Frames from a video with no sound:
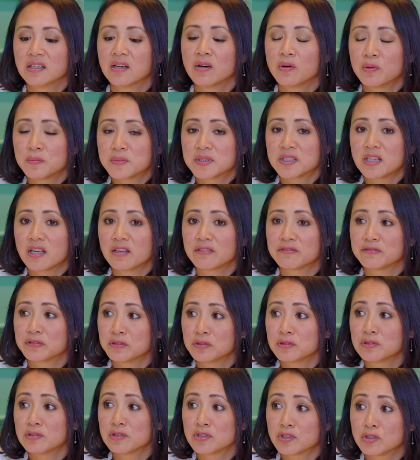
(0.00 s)
homestyle
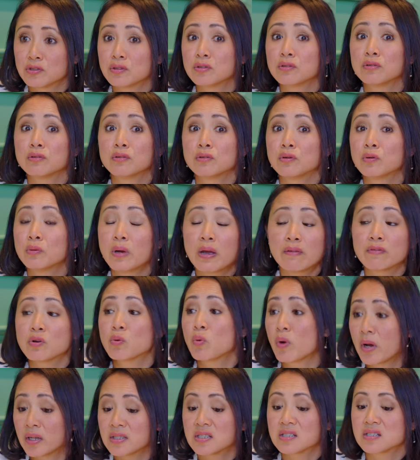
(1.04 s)
food to whoever
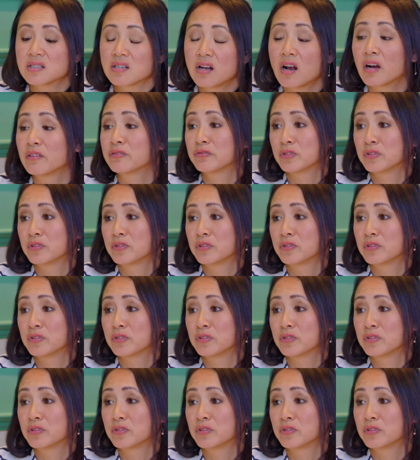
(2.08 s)
wants our